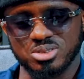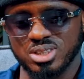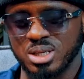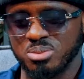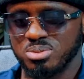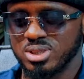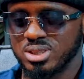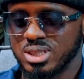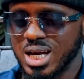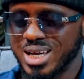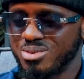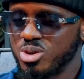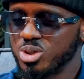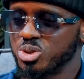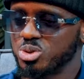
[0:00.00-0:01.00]
told her. I
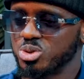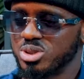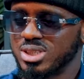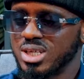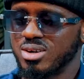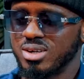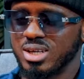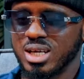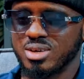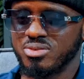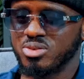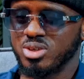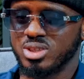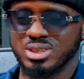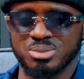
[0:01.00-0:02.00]
want you to sound like
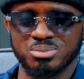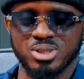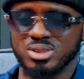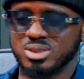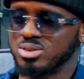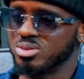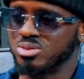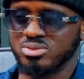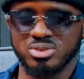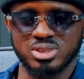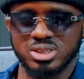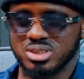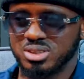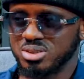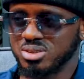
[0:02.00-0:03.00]
Fiokee's about to
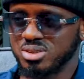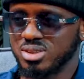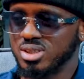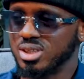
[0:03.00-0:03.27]
finish you